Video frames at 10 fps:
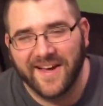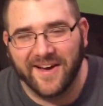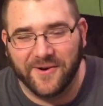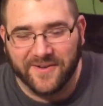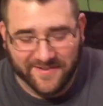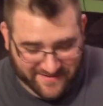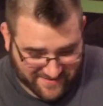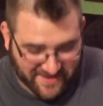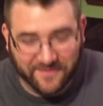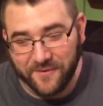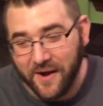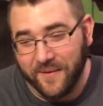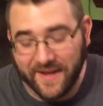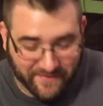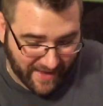oh,
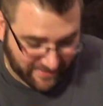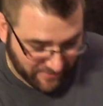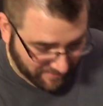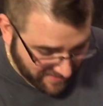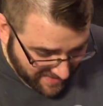well, we can give that to him.